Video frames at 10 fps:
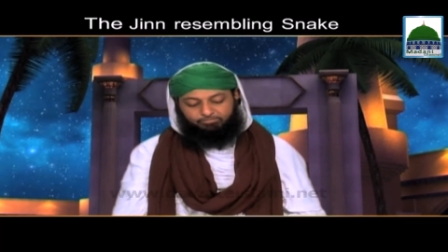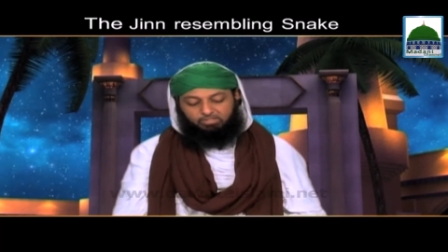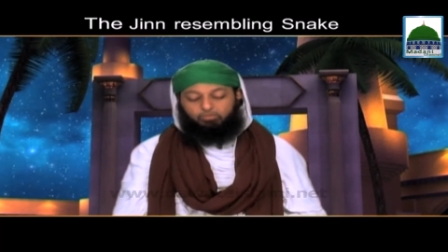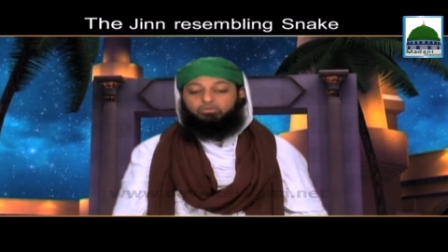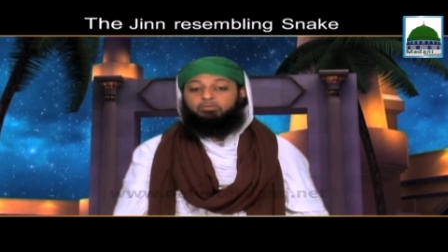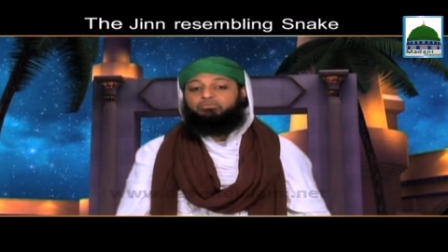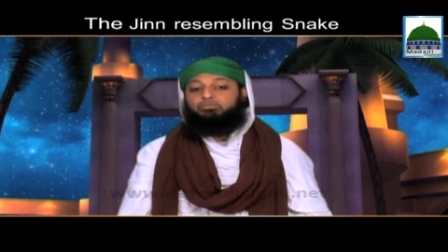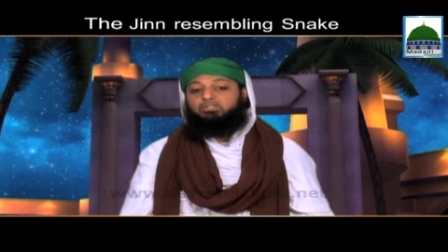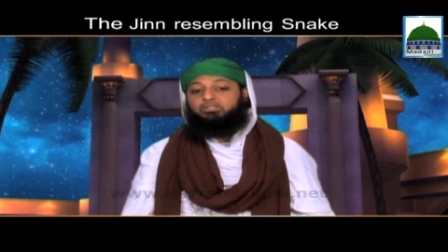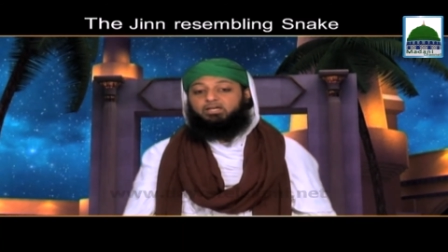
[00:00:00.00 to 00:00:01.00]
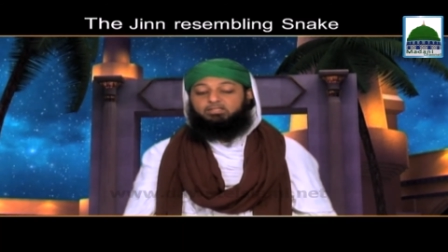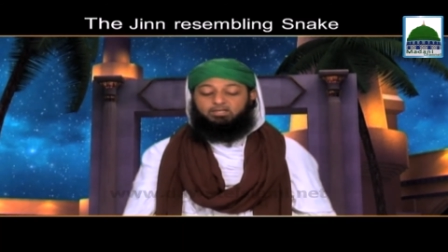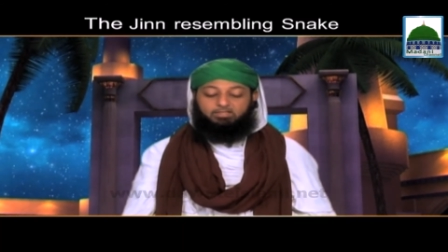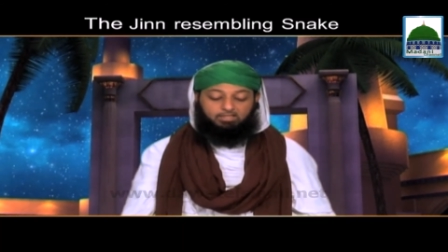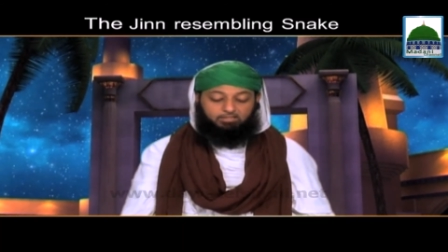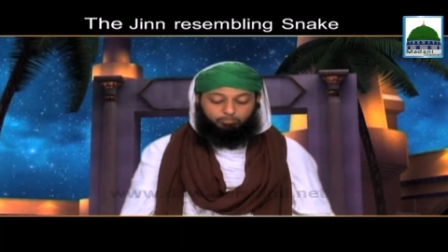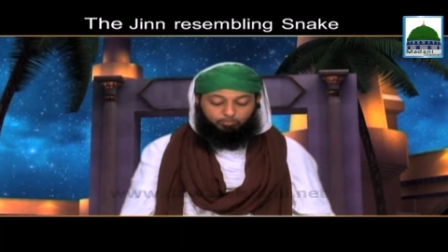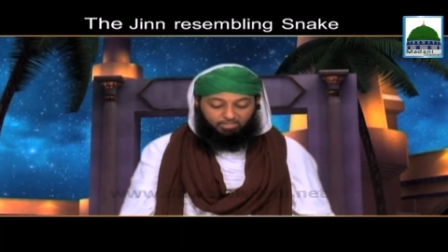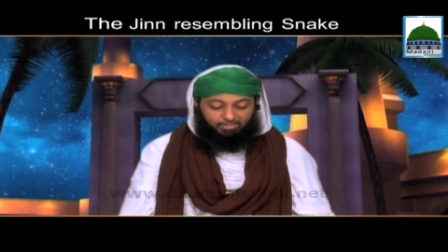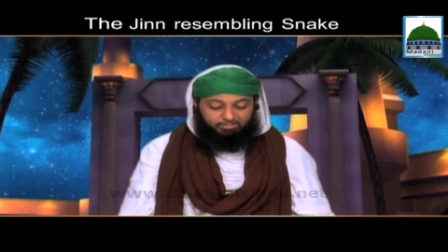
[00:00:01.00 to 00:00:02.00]
He rahmatullah ta'ala alayhi
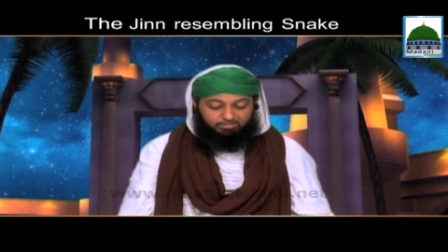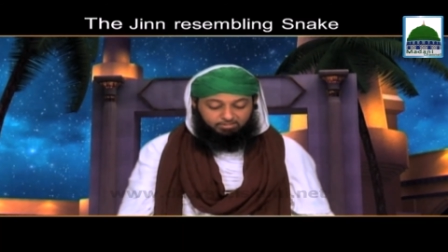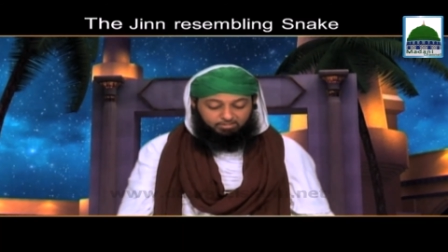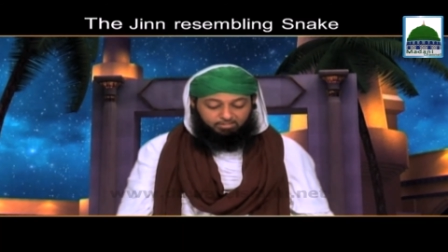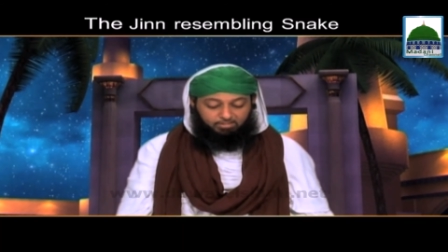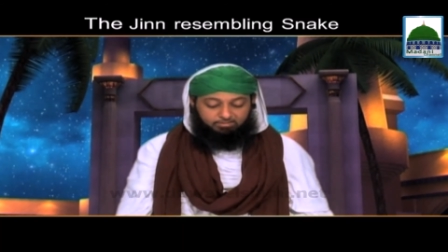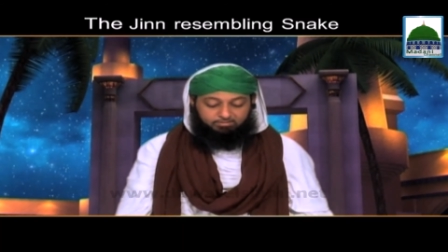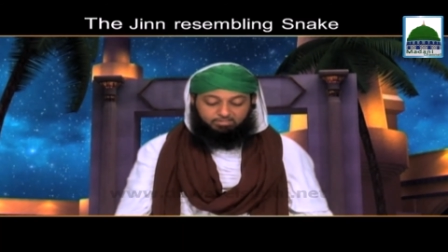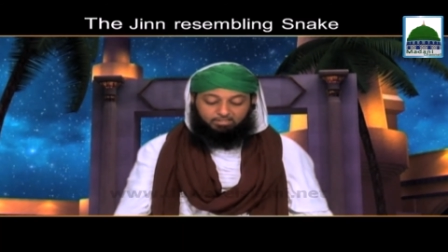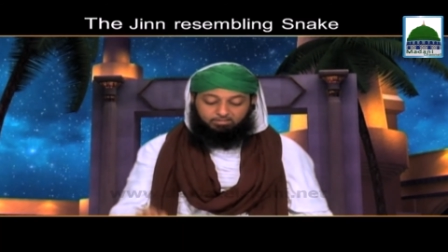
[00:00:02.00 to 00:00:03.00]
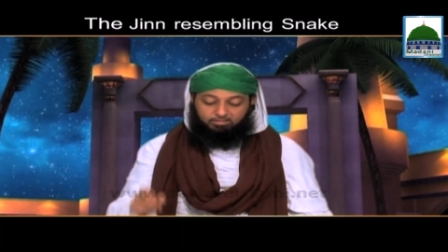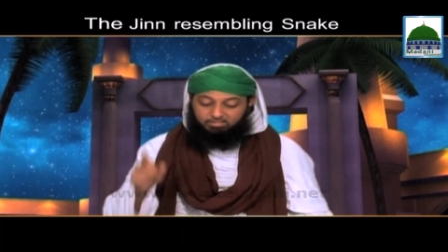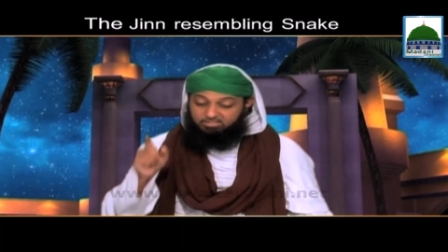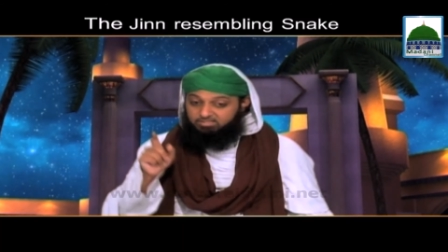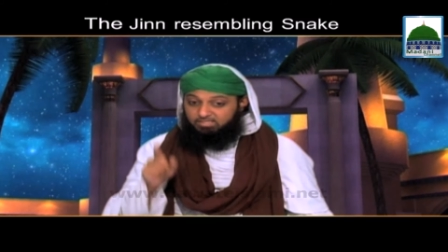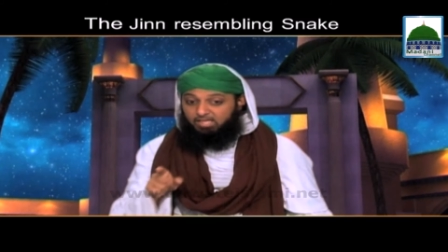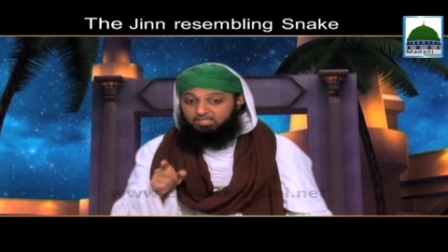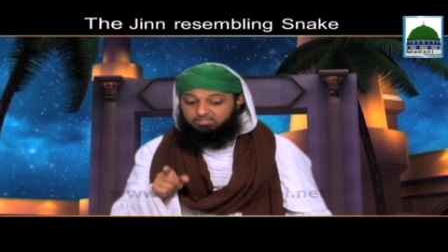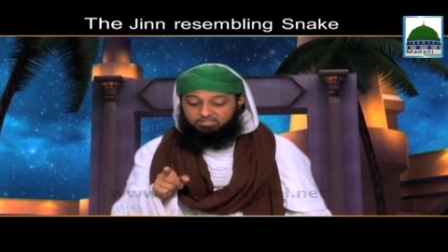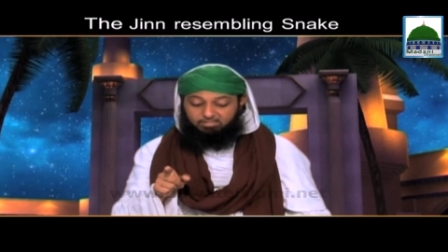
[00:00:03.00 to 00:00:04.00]
replied that the
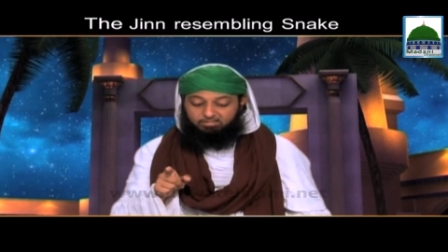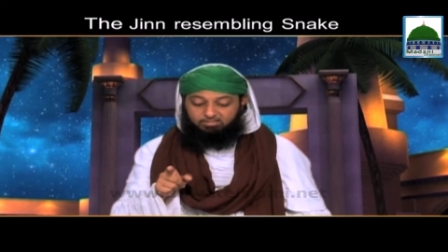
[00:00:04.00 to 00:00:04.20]
snake said